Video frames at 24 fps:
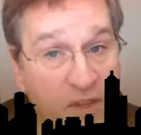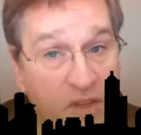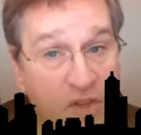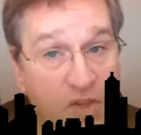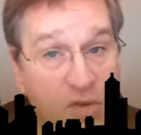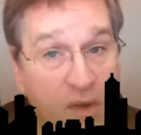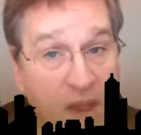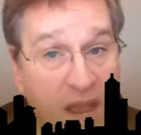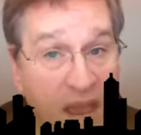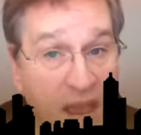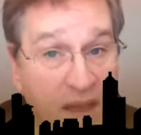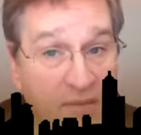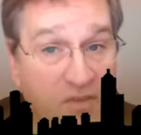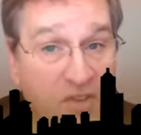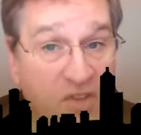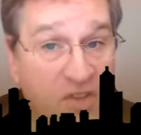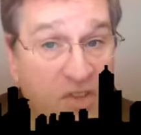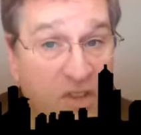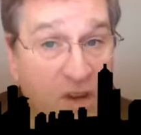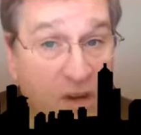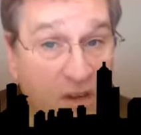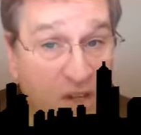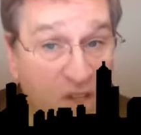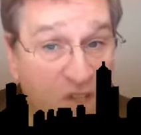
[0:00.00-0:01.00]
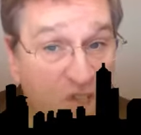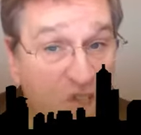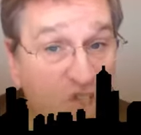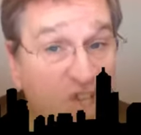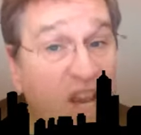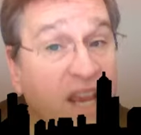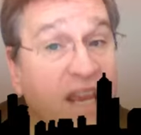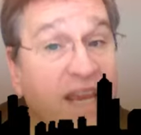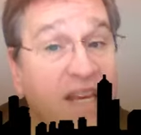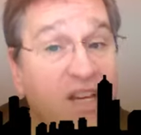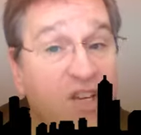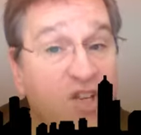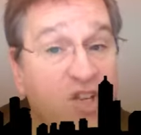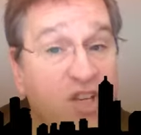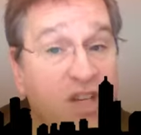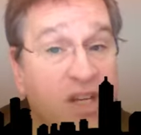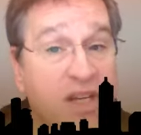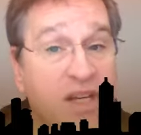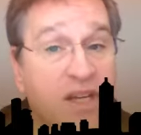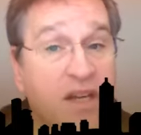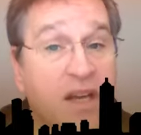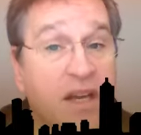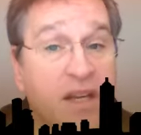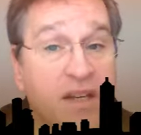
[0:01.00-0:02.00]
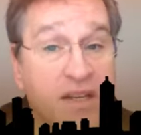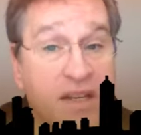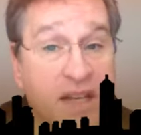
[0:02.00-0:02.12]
that you have to start changing